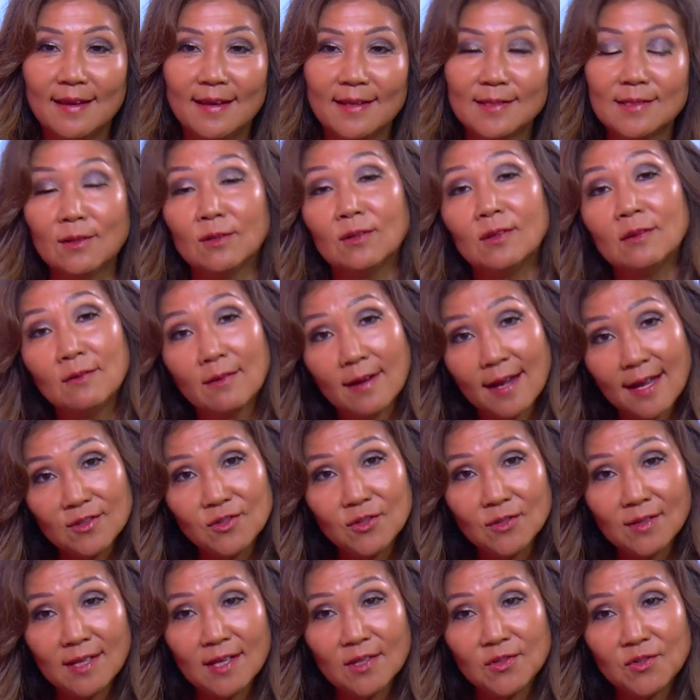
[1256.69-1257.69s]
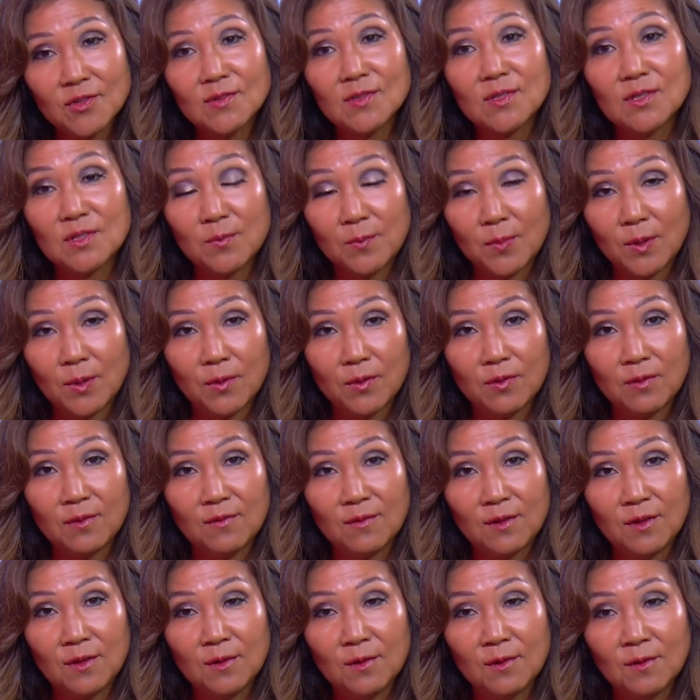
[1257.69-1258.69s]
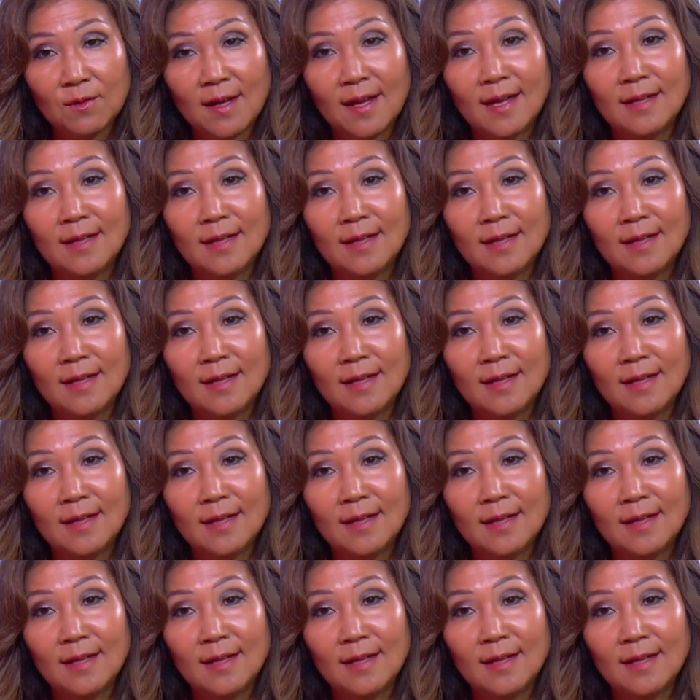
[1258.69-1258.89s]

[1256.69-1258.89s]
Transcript: So congratulations to both of you.